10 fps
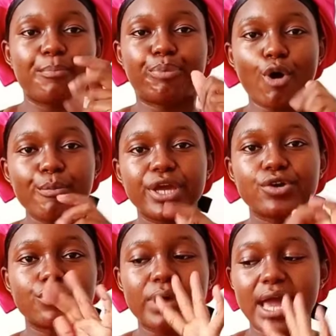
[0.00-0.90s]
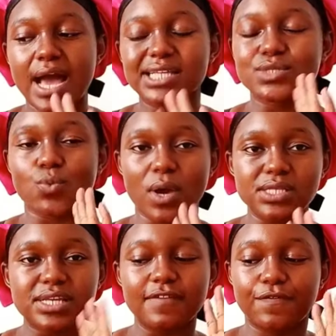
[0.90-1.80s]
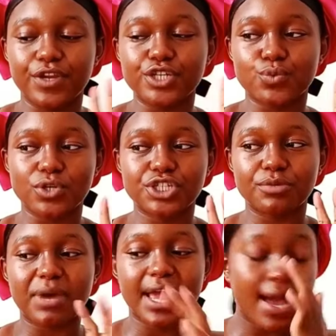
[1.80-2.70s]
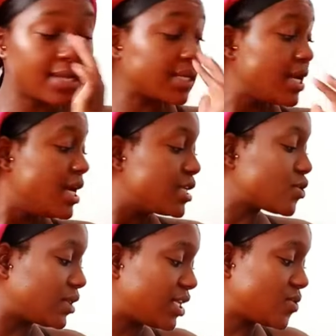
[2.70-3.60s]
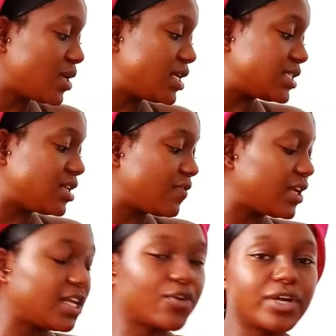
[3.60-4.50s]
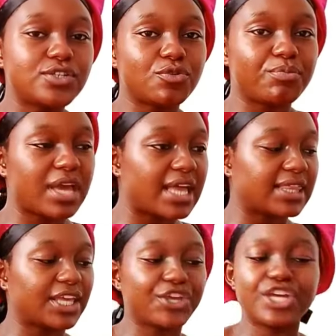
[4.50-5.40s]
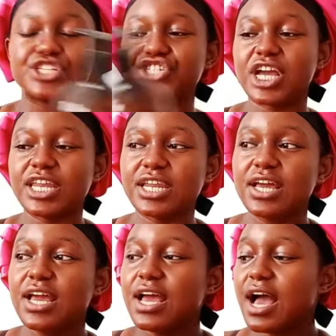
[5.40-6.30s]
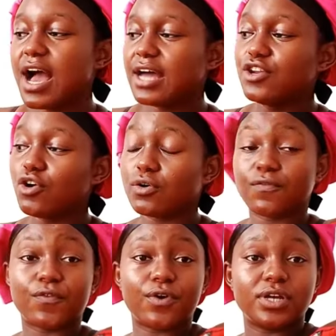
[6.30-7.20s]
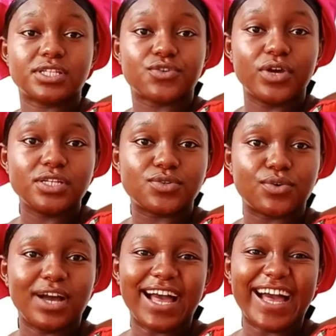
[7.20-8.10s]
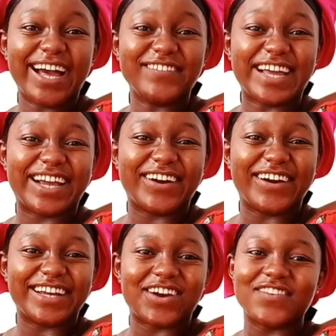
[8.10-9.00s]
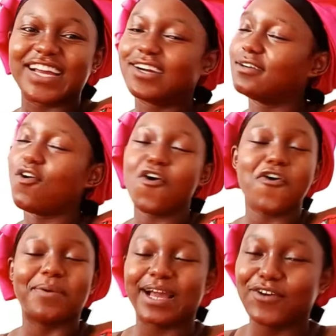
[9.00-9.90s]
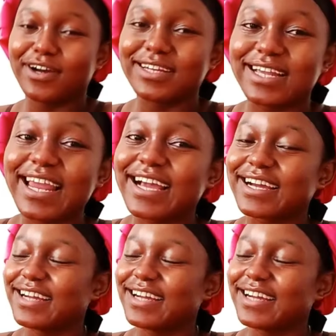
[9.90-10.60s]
pomade on my hands once I finish washing my hand. So this one is definitely going to be at the kitchen. Oh my god, like,